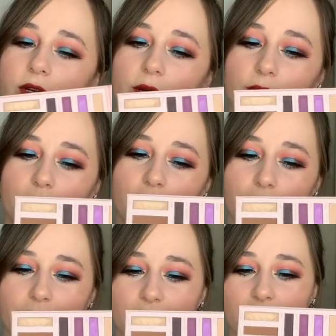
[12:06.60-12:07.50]
I would put
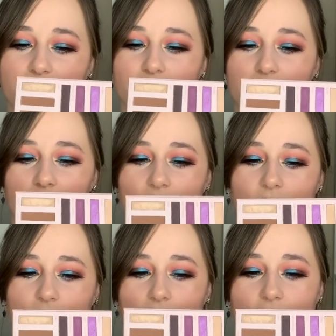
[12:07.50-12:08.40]
because there's not a
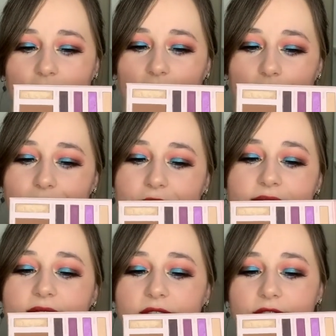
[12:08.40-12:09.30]
lot of options
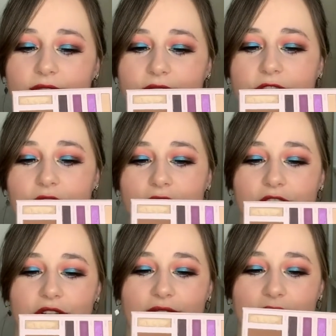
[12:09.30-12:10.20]
in transition
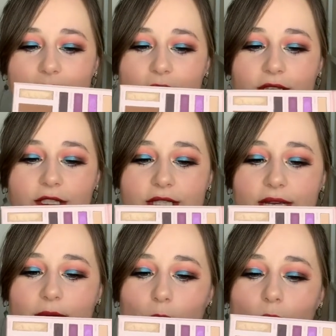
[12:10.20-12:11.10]
shades. I mean, there's
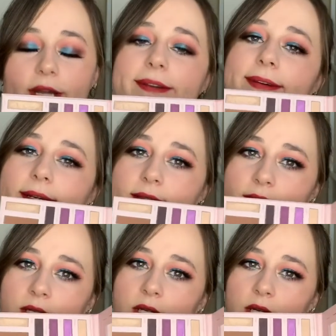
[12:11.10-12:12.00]
like one
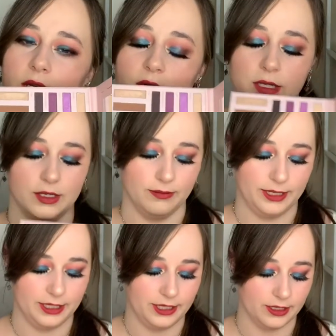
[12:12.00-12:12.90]

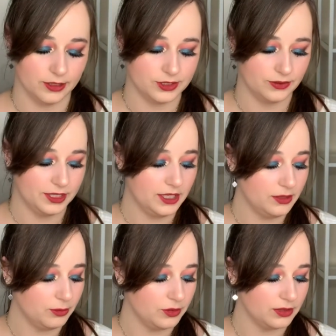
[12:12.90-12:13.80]
right here. So I kind of
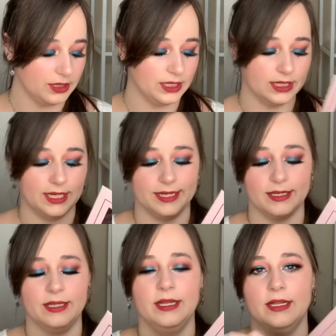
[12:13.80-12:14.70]
pull in like
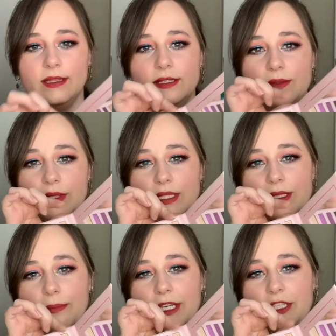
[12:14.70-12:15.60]
this one is a
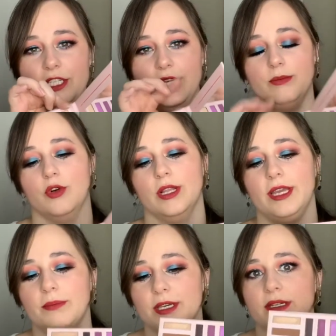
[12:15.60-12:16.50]
base shade more
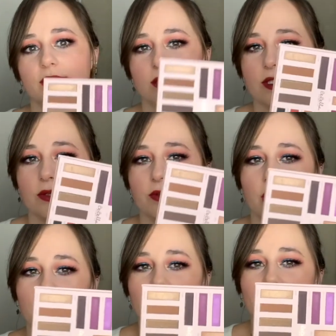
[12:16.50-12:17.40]
like because it's so
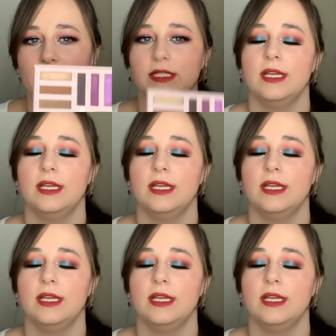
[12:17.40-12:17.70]
darn light.